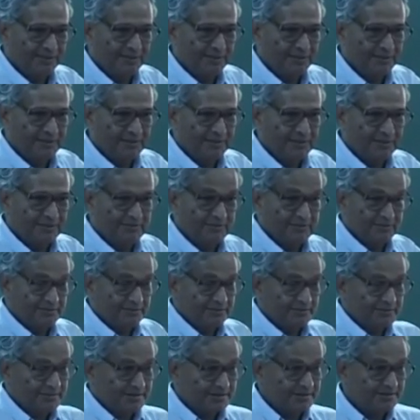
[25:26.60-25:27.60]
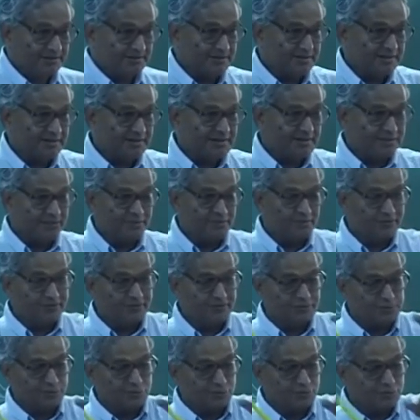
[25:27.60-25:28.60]
Okay. Now, you please imagine if you
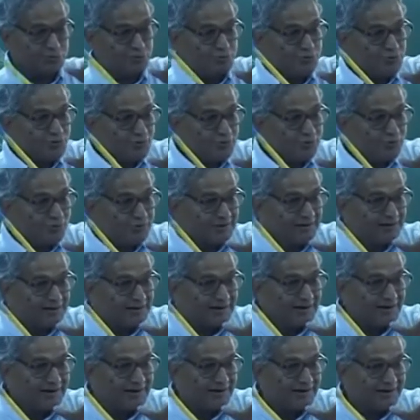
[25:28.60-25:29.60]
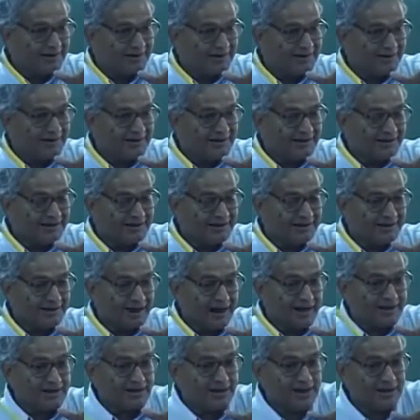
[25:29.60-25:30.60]
have a two
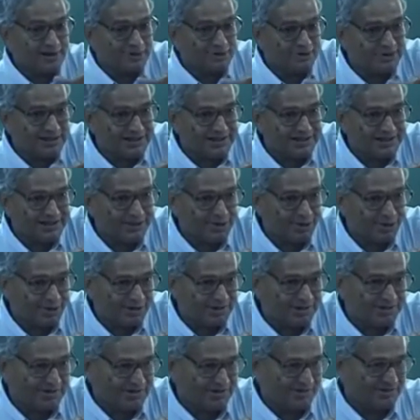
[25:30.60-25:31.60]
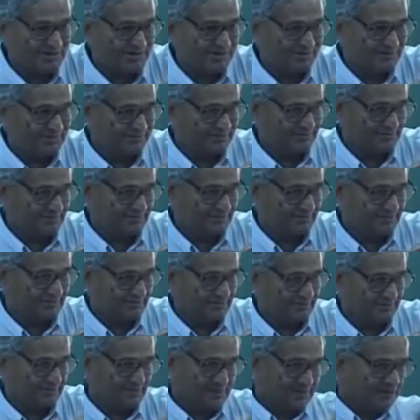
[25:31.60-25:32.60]
contra rotating rotors,
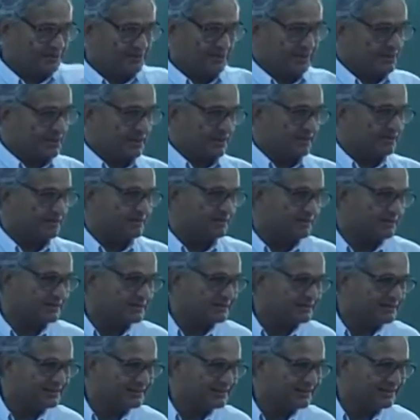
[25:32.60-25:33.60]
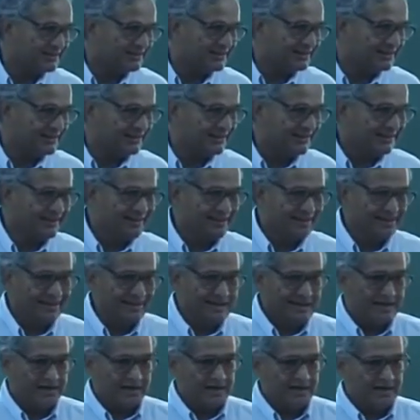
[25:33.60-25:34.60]
there is no tail rotor.
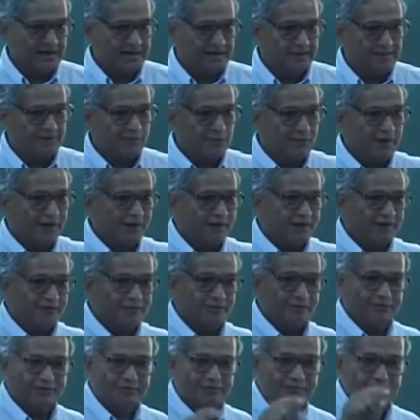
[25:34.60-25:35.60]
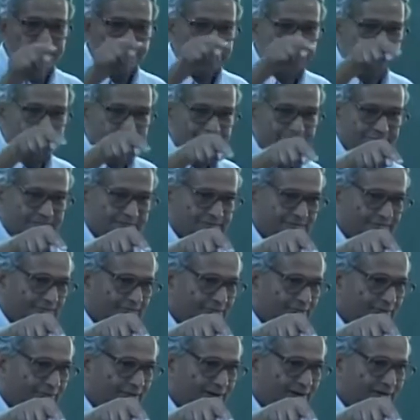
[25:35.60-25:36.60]
If you have
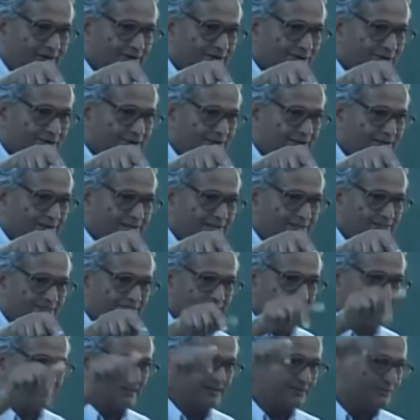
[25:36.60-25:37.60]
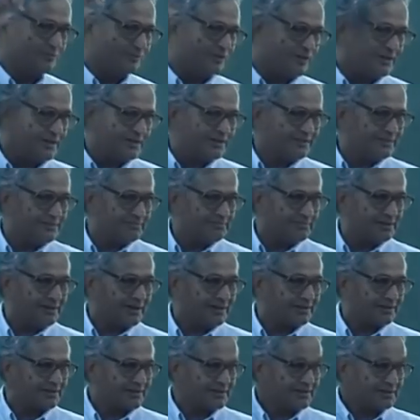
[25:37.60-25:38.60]
one rotor in front, one at the
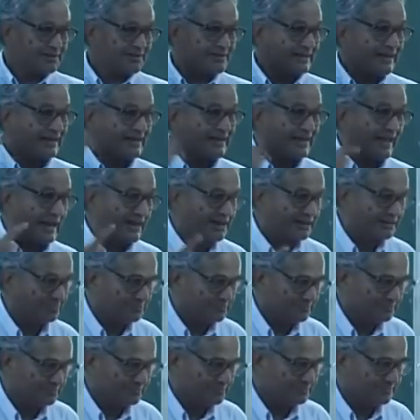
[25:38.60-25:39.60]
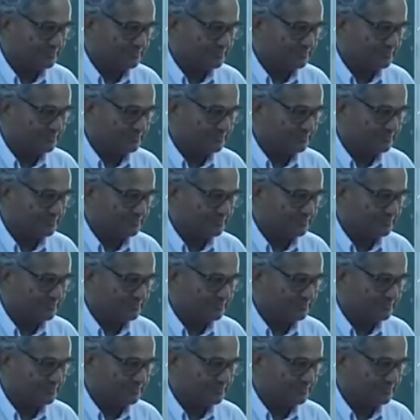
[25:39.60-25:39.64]
back that is tandem,